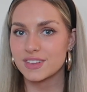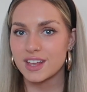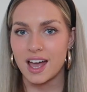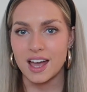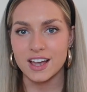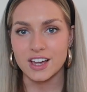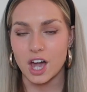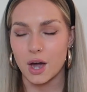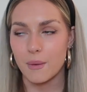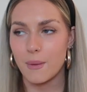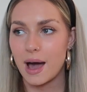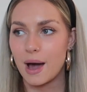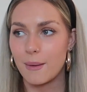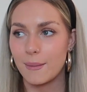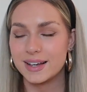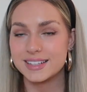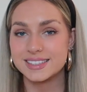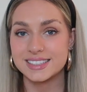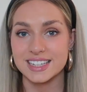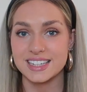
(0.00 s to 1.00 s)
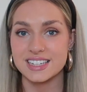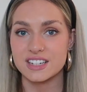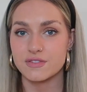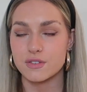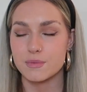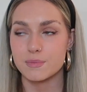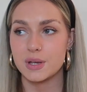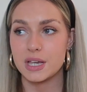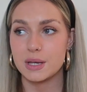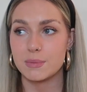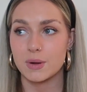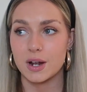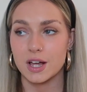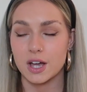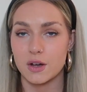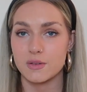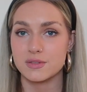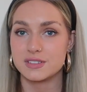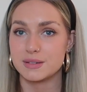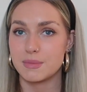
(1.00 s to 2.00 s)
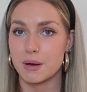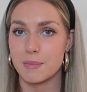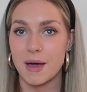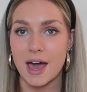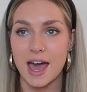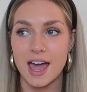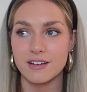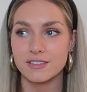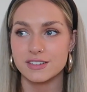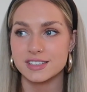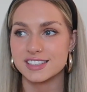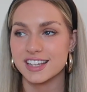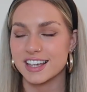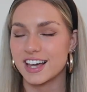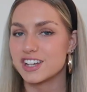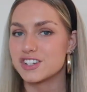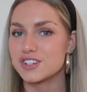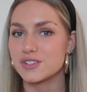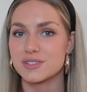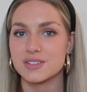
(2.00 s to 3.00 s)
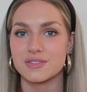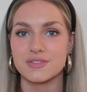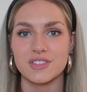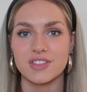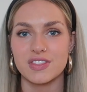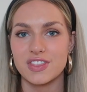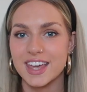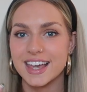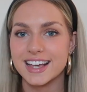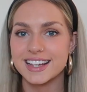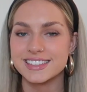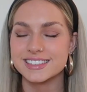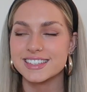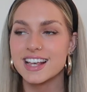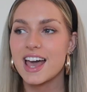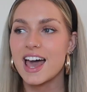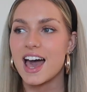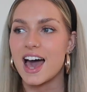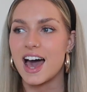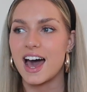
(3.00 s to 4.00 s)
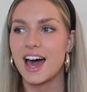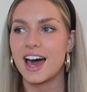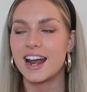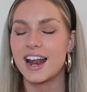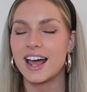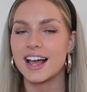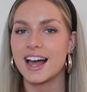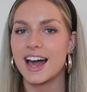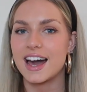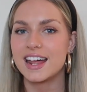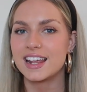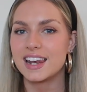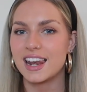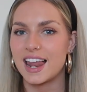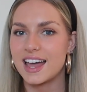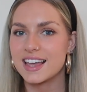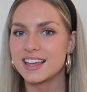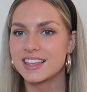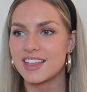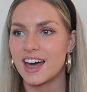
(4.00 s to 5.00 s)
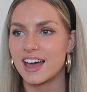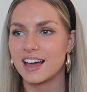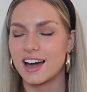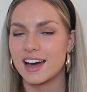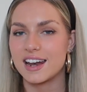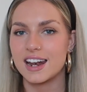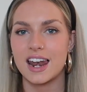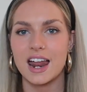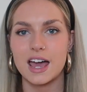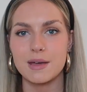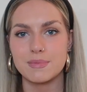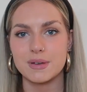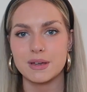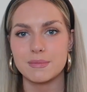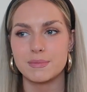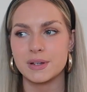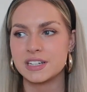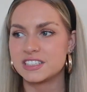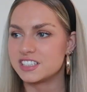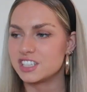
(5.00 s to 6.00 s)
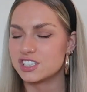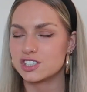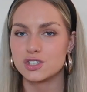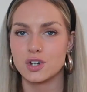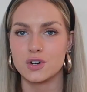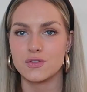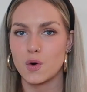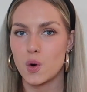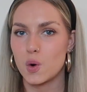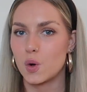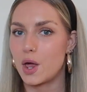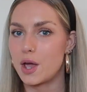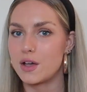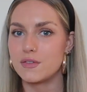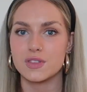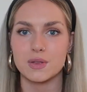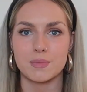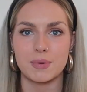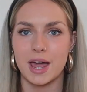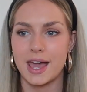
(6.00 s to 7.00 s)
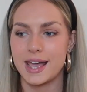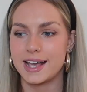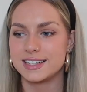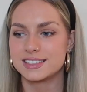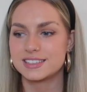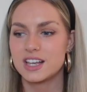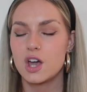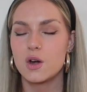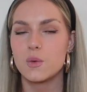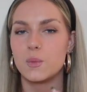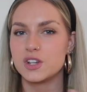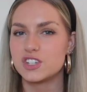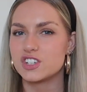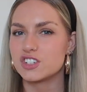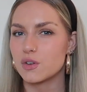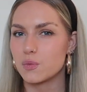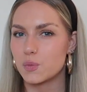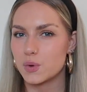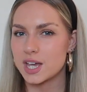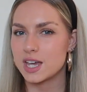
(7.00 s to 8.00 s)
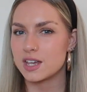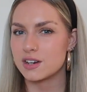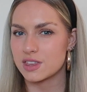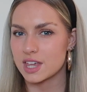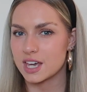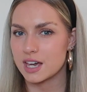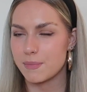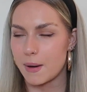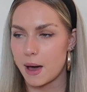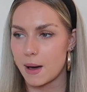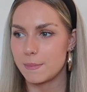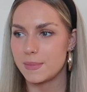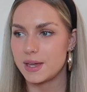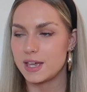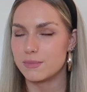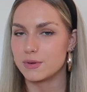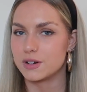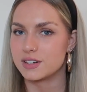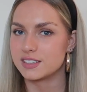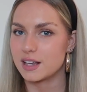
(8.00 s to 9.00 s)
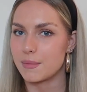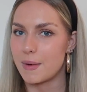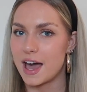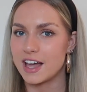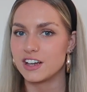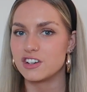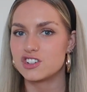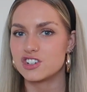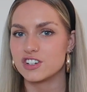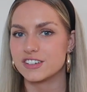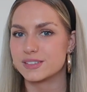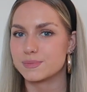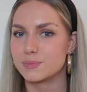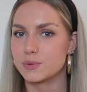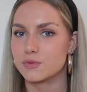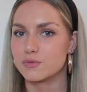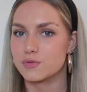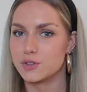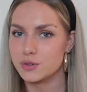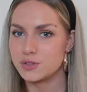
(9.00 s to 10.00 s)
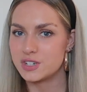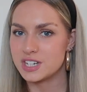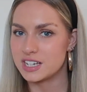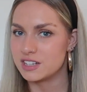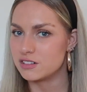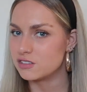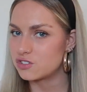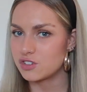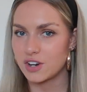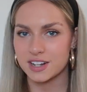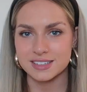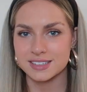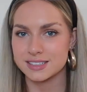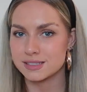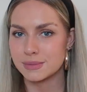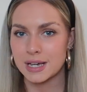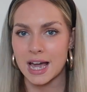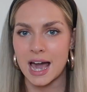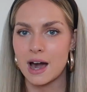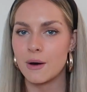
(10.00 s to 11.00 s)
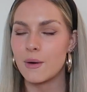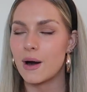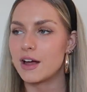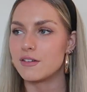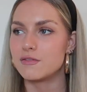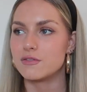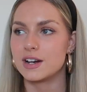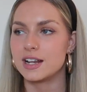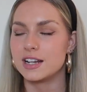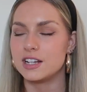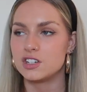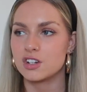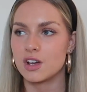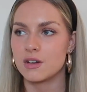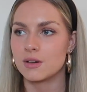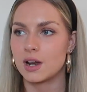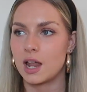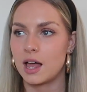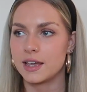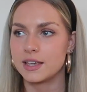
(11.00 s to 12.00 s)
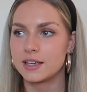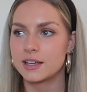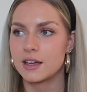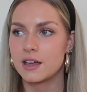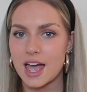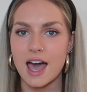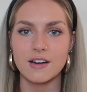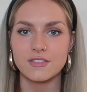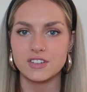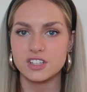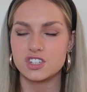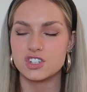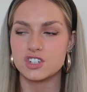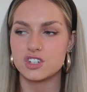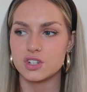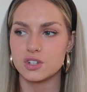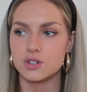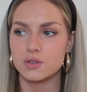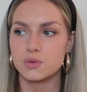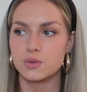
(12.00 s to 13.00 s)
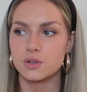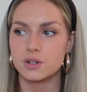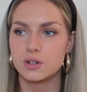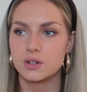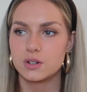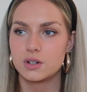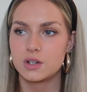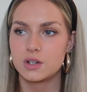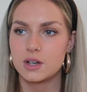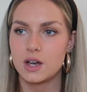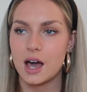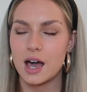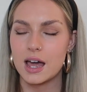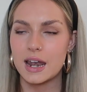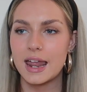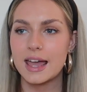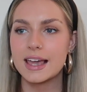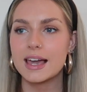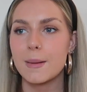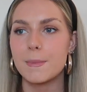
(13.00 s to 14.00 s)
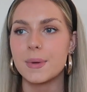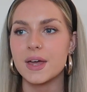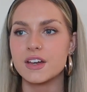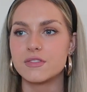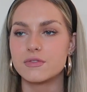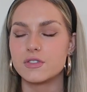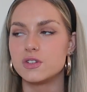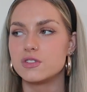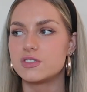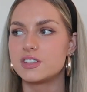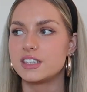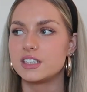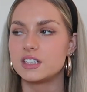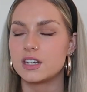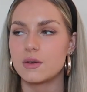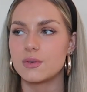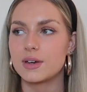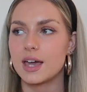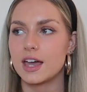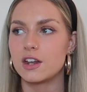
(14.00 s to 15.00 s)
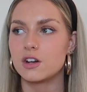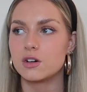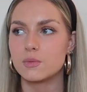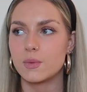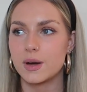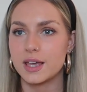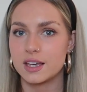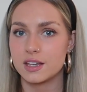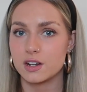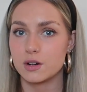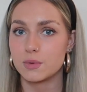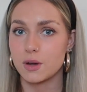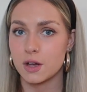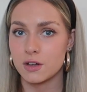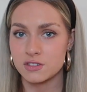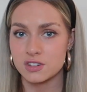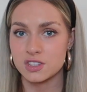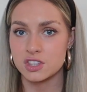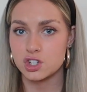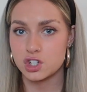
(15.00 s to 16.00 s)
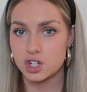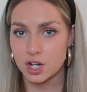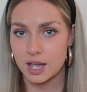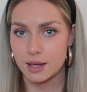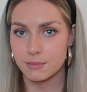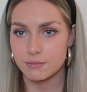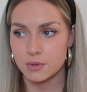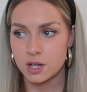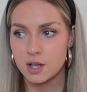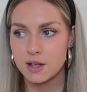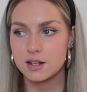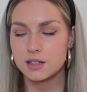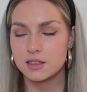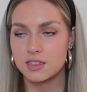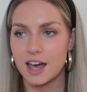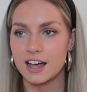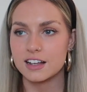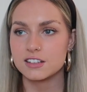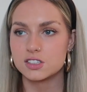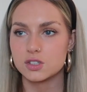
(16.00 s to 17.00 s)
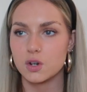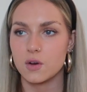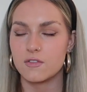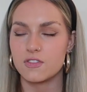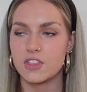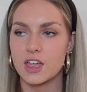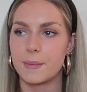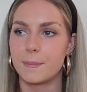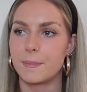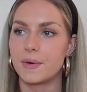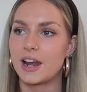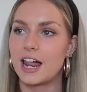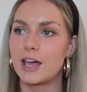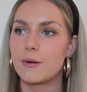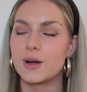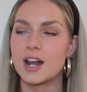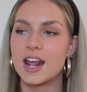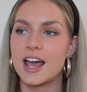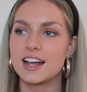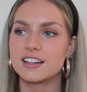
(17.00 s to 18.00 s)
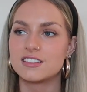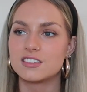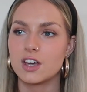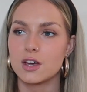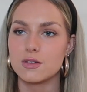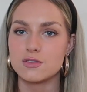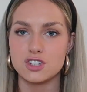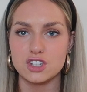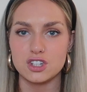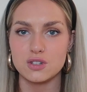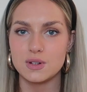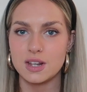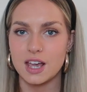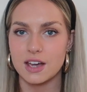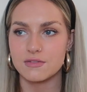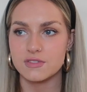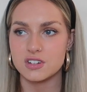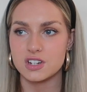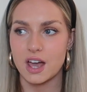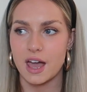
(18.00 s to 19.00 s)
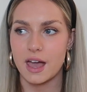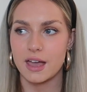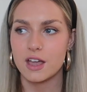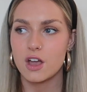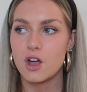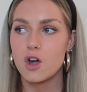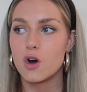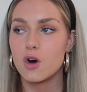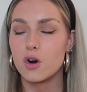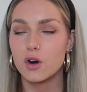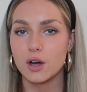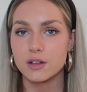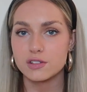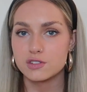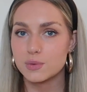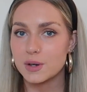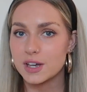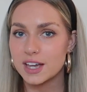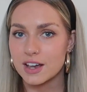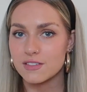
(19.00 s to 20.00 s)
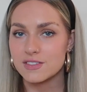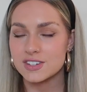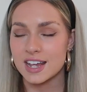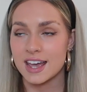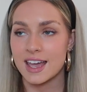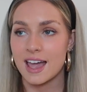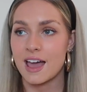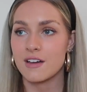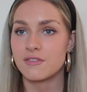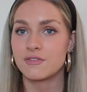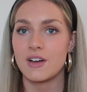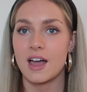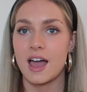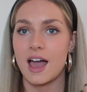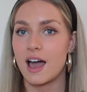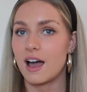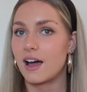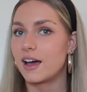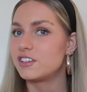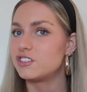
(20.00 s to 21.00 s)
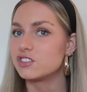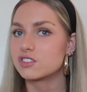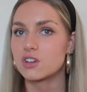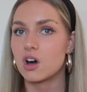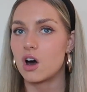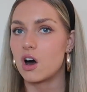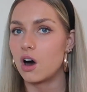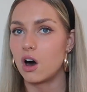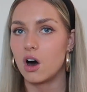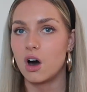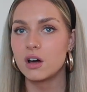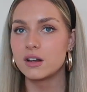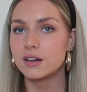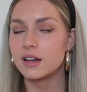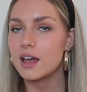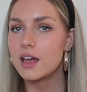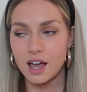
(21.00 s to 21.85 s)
I go out, I see different people, I go see my parents, like I do different things, and I kind of like that. I kind of like being busy and sort of all over the place, which is a weird thing about me because I'm anxious, but routine stresses me out. I really don't like having to do, I like a bit of routine, you know, getting up, waking up, going to the gym, that sort of thing, but like when I had to go to uni every day or go to work every day, I just can't.